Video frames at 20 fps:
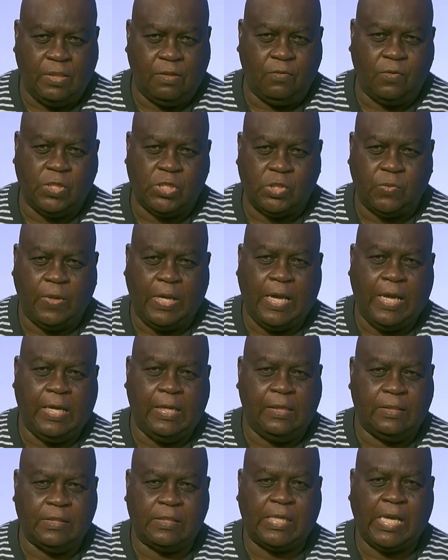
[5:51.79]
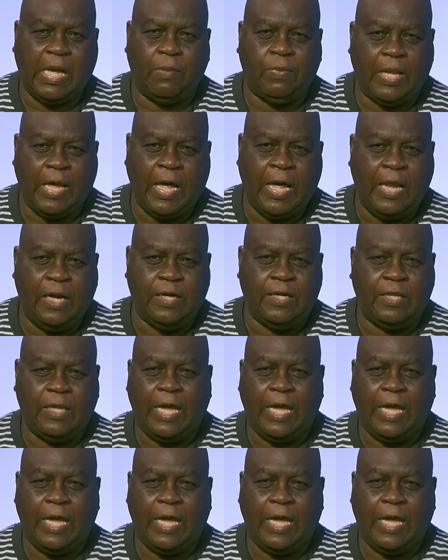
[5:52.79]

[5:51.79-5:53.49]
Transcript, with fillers: and of course we had Little Talbot Island.